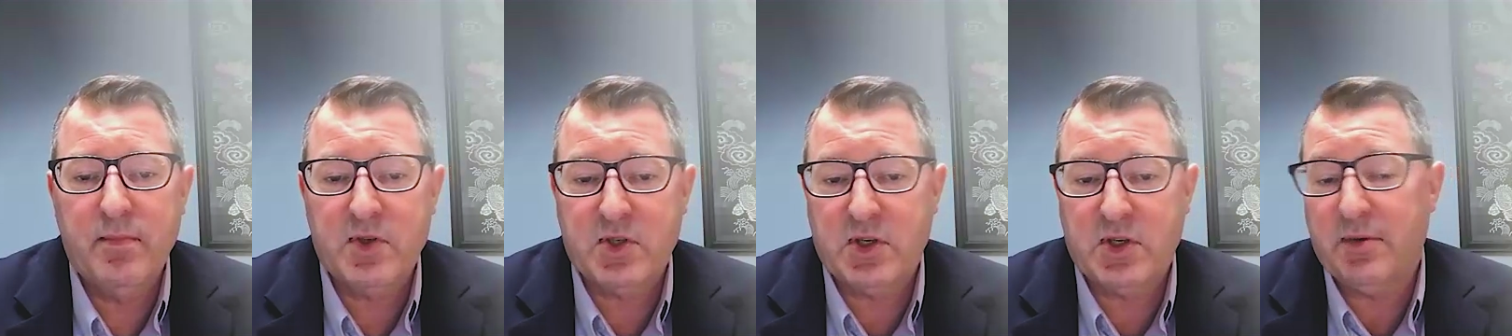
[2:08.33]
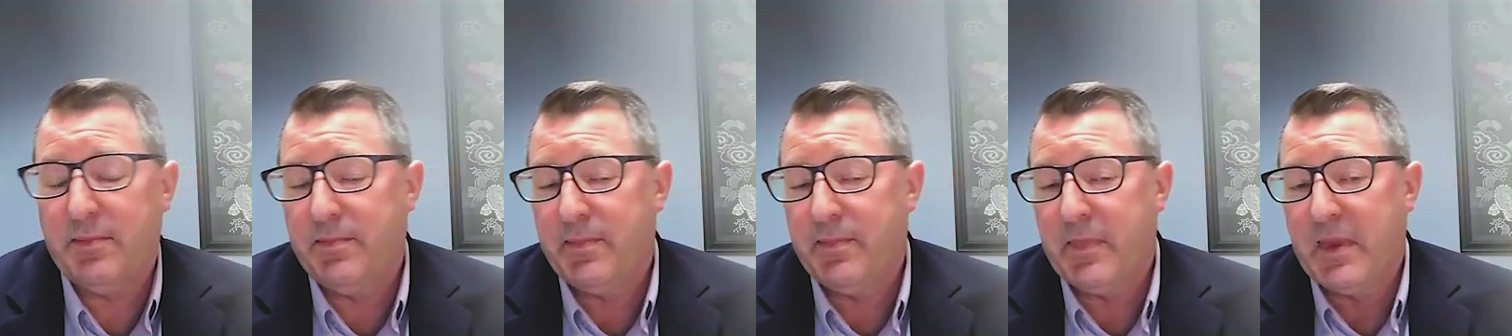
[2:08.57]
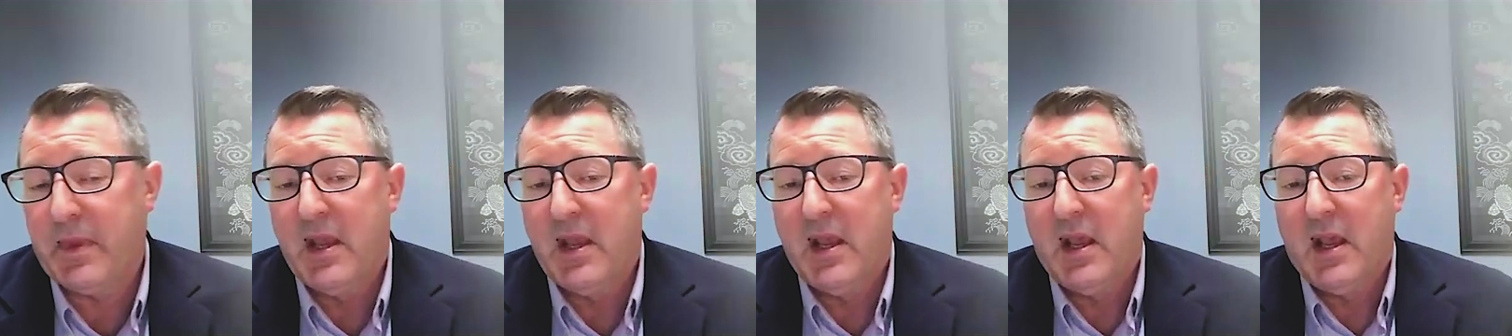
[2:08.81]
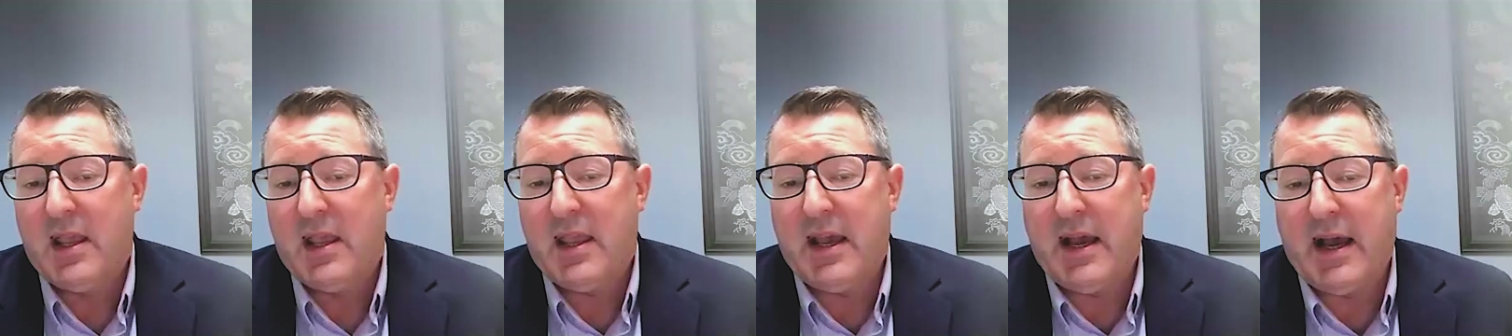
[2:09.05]
Sure.
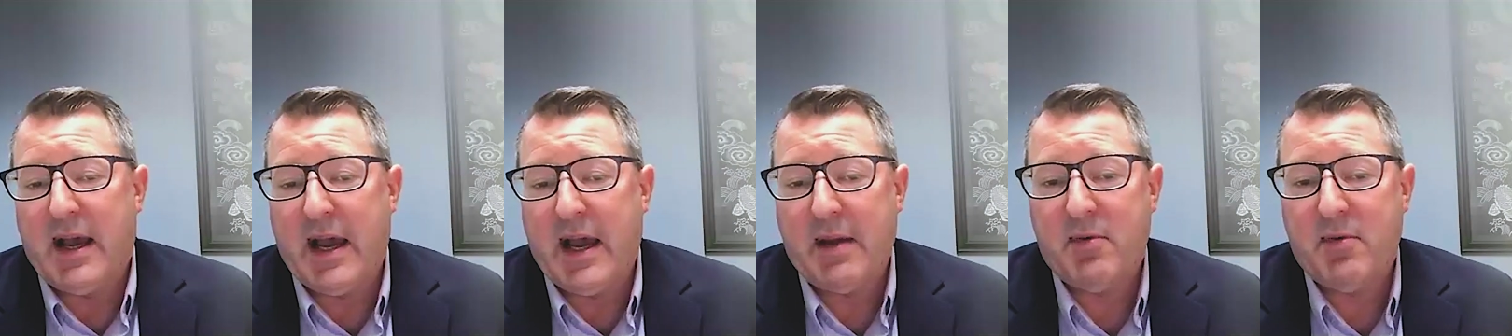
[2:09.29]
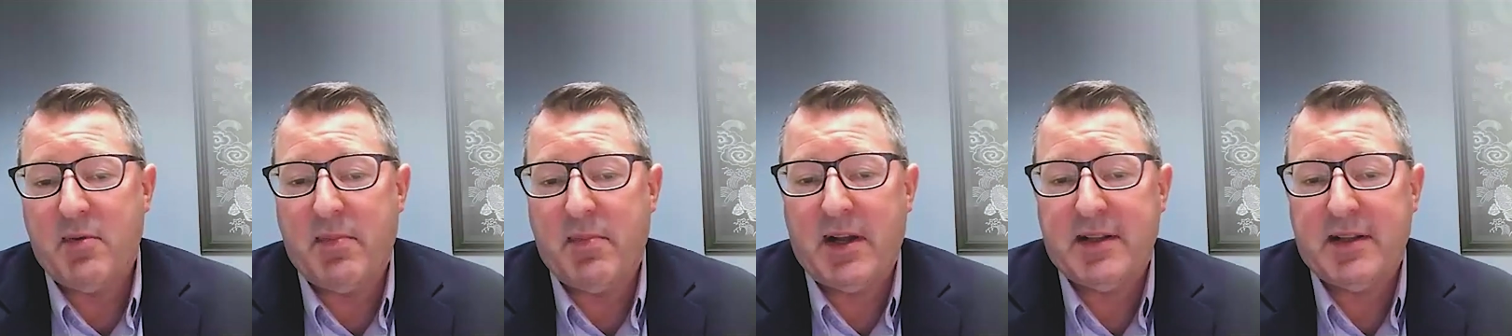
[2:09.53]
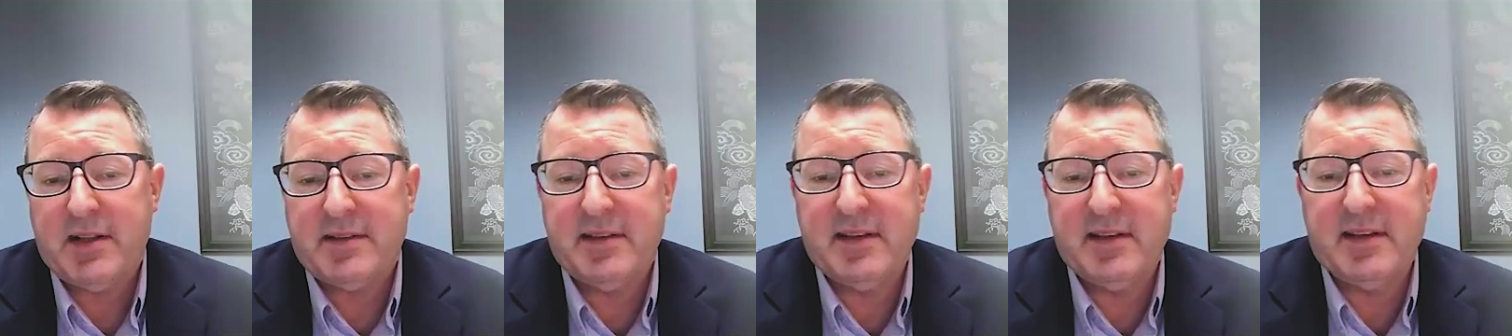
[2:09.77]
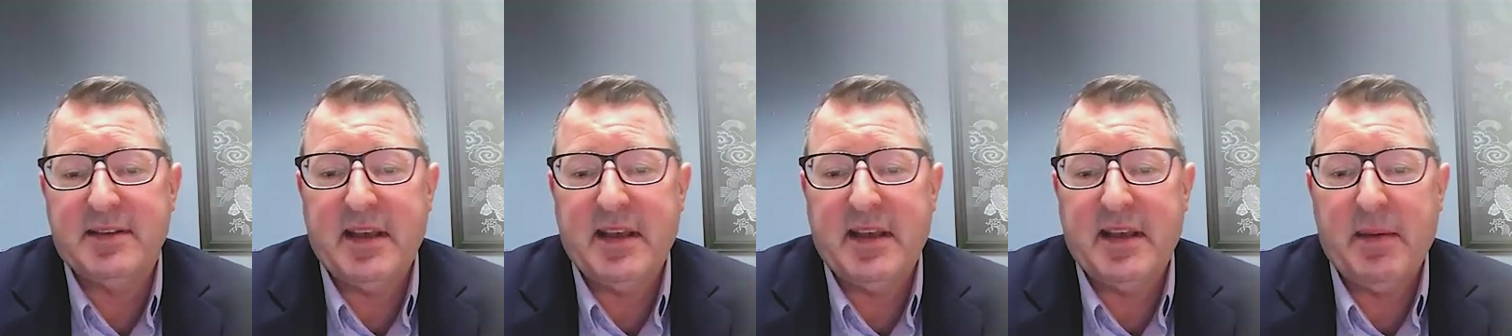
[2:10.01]
Yeah, Hyperbots
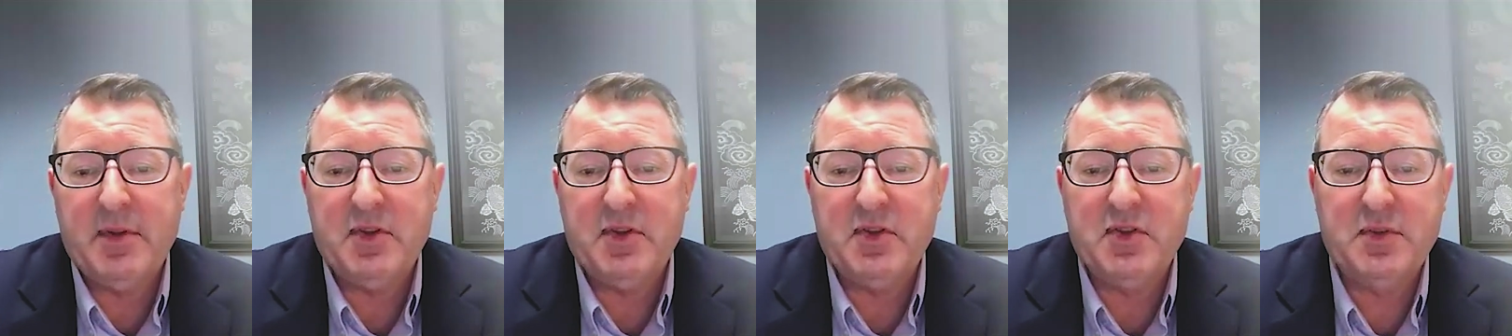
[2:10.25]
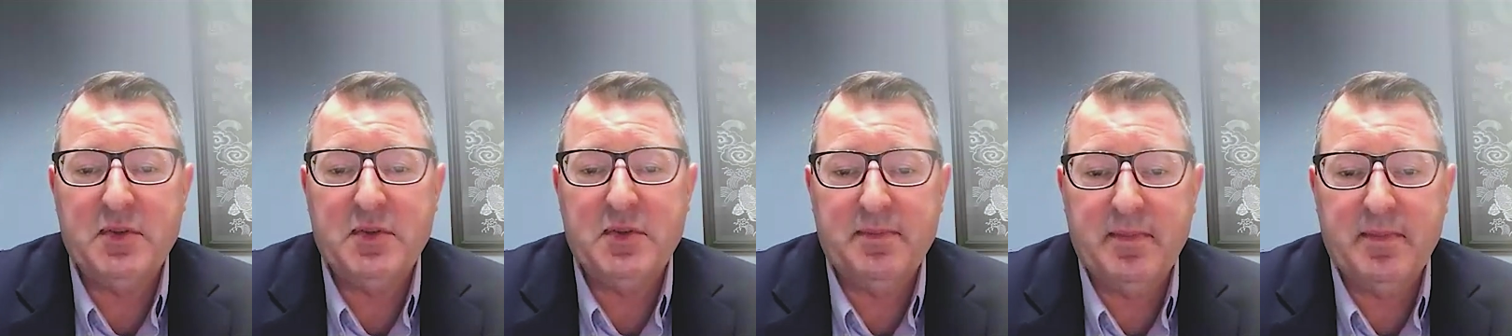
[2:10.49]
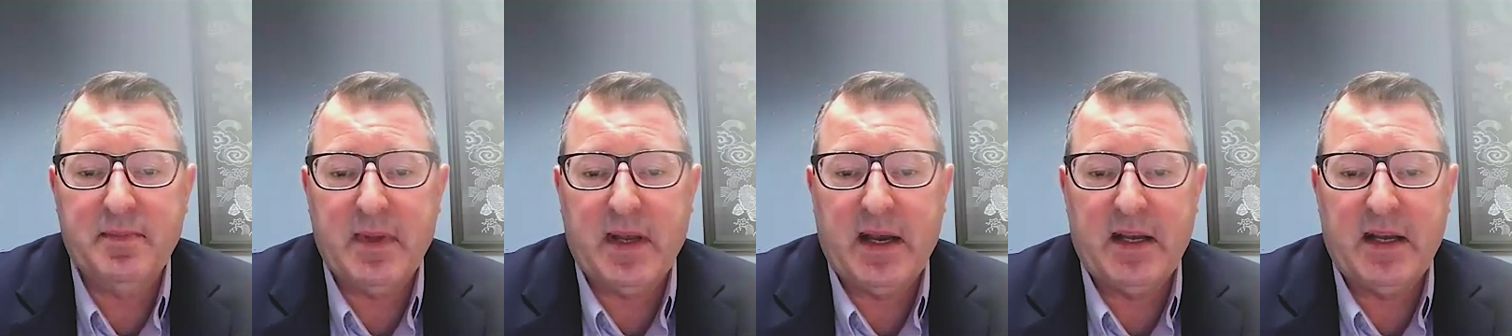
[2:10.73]
examines